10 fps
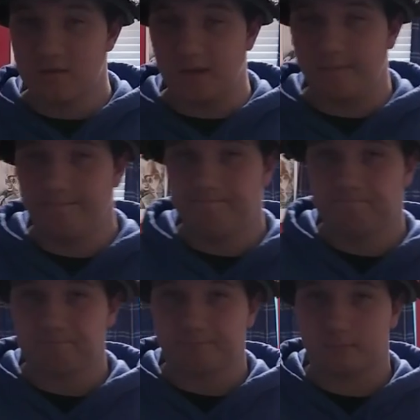me.
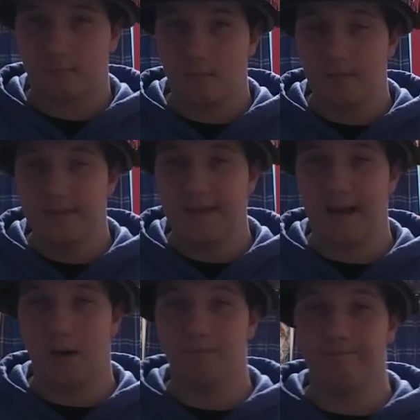
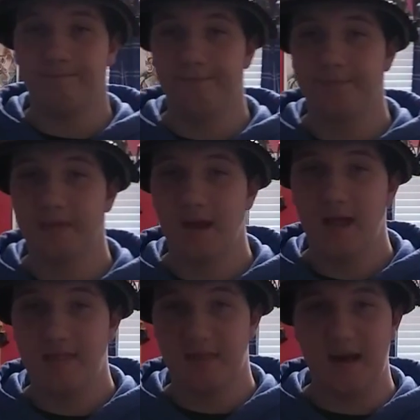Now,
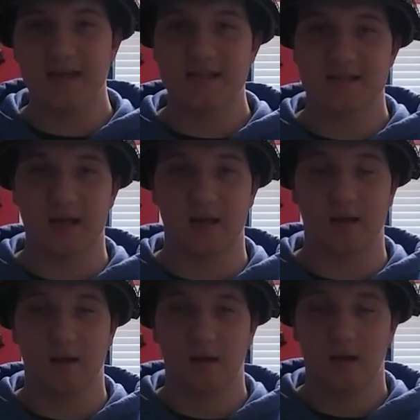the next
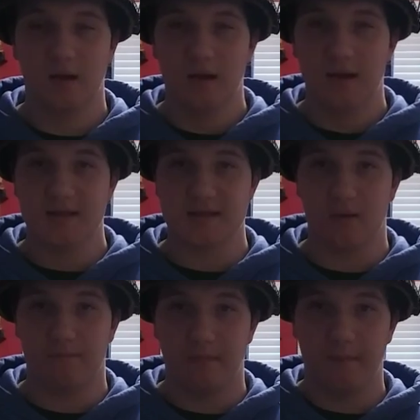thing is
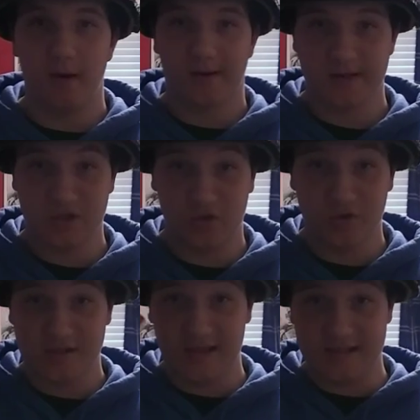that Americans
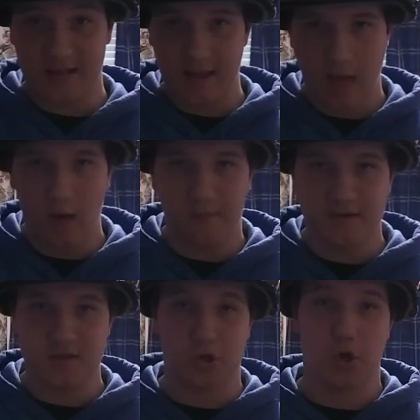use these
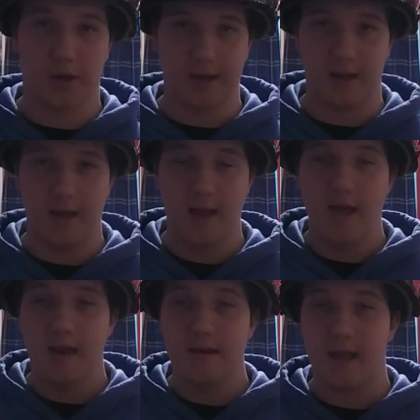helmets to cook in.
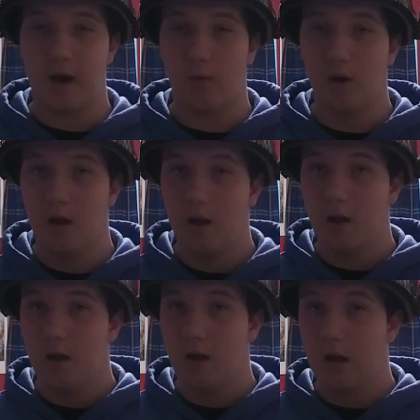Now,
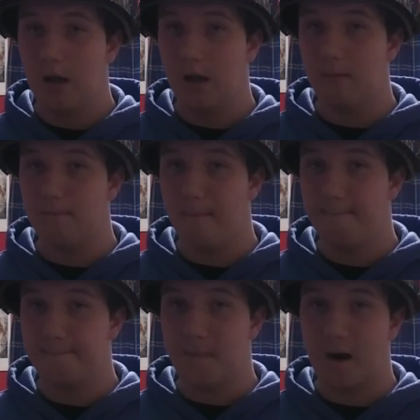
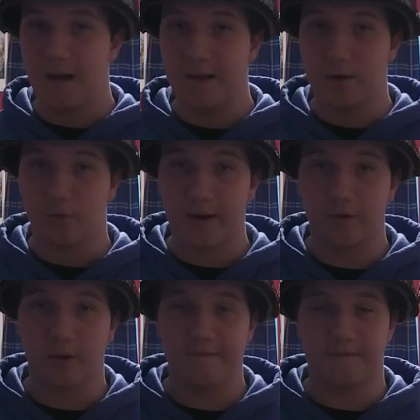my
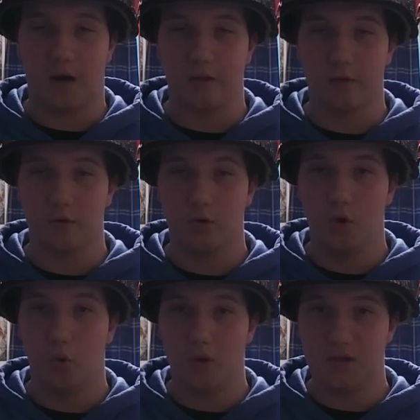great-grandfather,
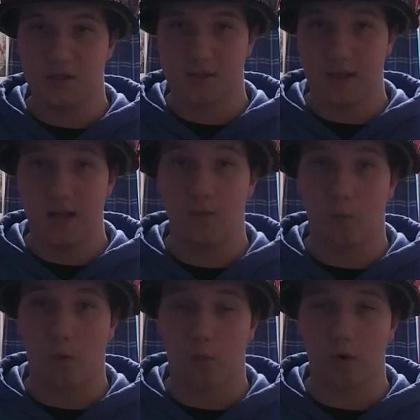who was in
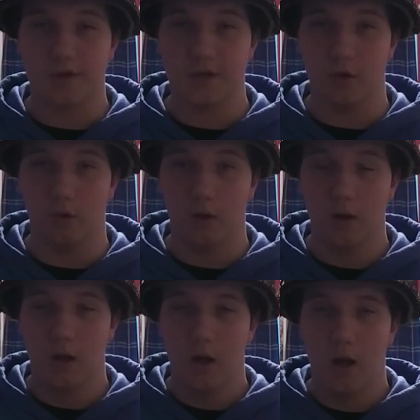World War II,
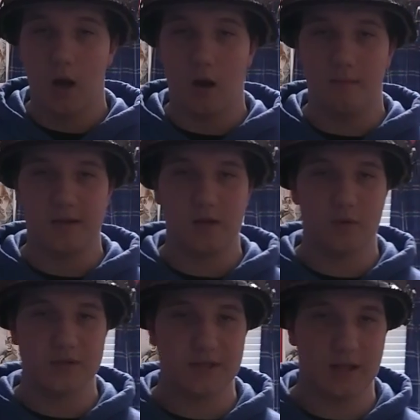he
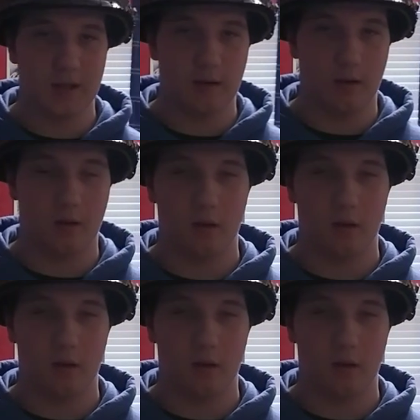was in